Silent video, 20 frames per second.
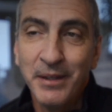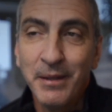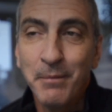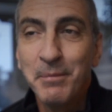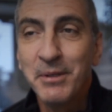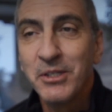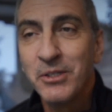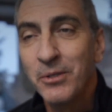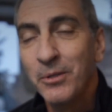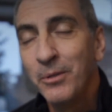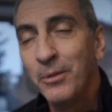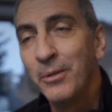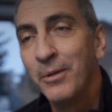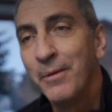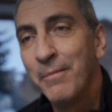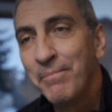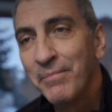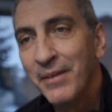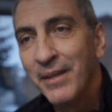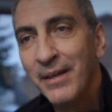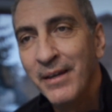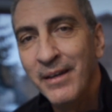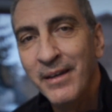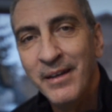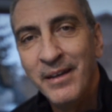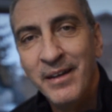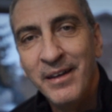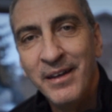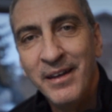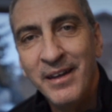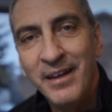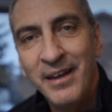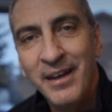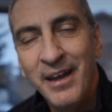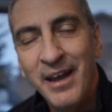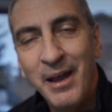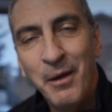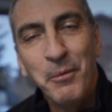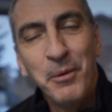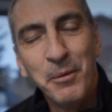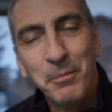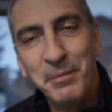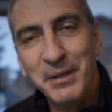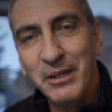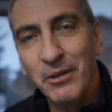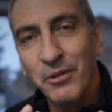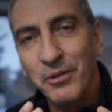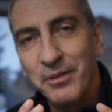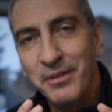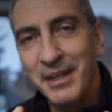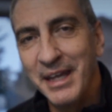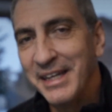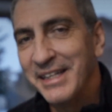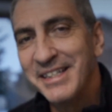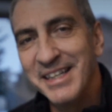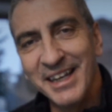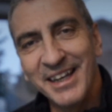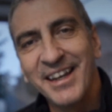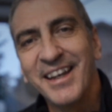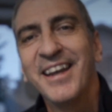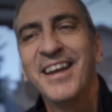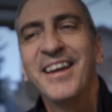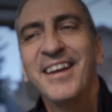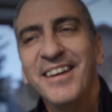Number two, I want to be authentic.